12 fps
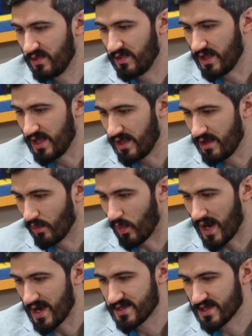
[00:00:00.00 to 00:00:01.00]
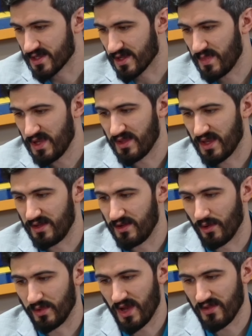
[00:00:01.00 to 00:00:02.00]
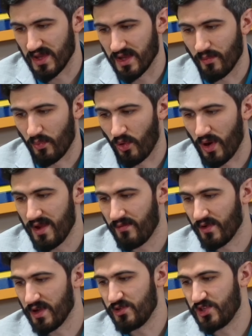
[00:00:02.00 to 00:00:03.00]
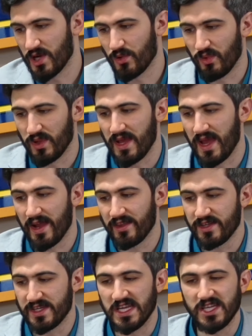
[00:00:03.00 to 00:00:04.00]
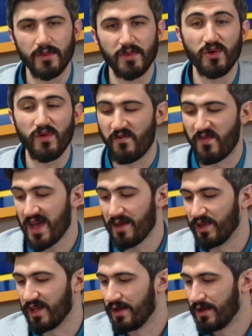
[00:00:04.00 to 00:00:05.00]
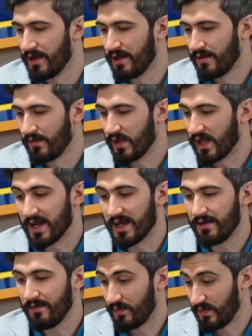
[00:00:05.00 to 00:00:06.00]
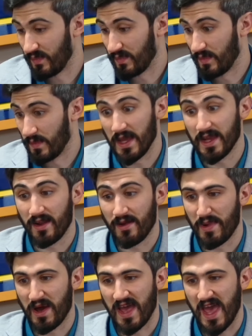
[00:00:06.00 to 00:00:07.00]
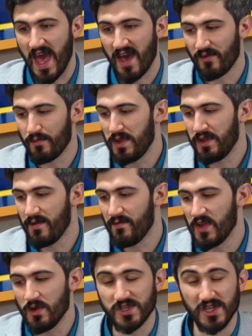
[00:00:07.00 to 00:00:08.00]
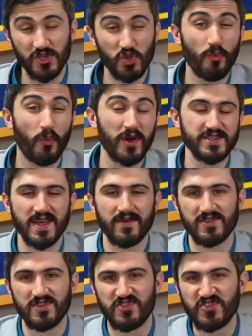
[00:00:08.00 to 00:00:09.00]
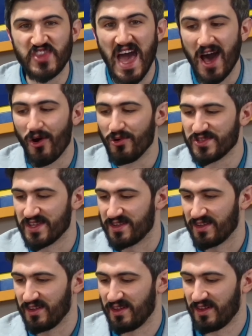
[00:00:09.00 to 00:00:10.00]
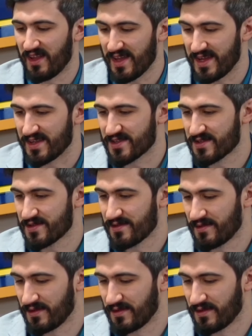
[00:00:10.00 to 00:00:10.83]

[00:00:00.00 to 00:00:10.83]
The wisest admit they know nothing. Praying for you genuinely and the DW family." Getting, they got about 500,000 views and 2,700 likes.